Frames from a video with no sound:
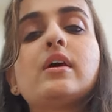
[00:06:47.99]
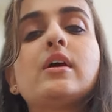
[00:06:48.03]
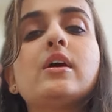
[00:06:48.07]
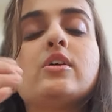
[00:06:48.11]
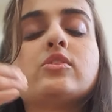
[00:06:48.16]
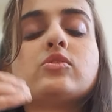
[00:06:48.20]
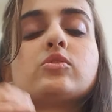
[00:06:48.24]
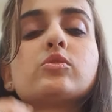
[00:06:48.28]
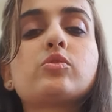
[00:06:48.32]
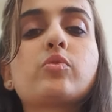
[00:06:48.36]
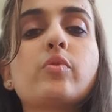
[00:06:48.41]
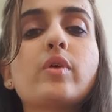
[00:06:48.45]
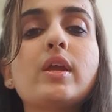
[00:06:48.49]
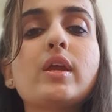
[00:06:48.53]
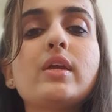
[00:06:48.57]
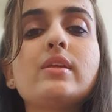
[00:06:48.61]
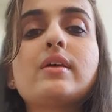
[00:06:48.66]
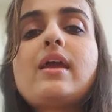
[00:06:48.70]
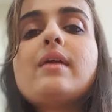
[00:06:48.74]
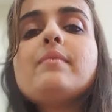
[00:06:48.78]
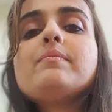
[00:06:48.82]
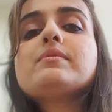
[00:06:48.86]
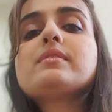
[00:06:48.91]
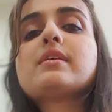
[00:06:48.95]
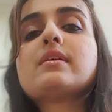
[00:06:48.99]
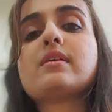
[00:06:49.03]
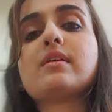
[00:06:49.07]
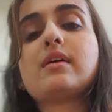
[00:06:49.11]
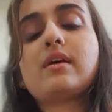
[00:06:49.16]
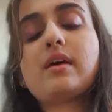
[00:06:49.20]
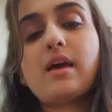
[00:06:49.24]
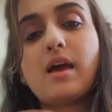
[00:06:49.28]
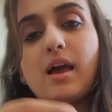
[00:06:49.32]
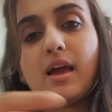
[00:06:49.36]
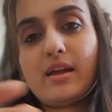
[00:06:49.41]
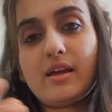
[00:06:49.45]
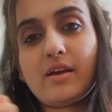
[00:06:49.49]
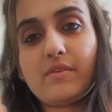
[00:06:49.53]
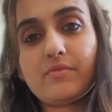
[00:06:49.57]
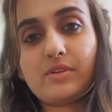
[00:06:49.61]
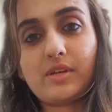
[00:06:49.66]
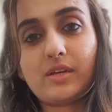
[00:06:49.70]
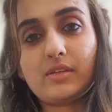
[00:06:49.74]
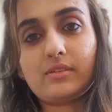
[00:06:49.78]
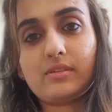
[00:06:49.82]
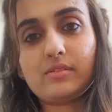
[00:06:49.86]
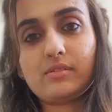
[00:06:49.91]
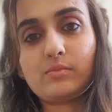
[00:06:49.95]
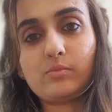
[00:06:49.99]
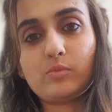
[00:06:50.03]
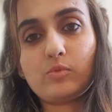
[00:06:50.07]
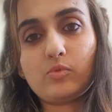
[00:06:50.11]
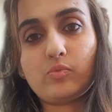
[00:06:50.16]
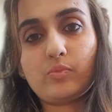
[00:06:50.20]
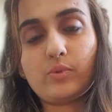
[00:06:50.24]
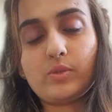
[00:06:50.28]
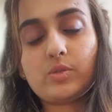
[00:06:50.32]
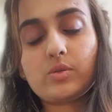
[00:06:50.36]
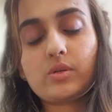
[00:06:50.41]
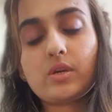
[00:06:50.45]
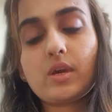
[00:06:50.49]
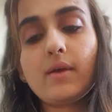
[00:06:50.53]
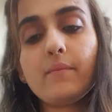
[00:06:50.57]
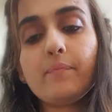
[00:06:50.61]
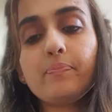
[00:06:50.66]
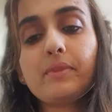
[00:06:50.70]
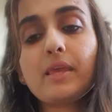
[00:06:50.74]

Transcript: so three times i have done this movement okay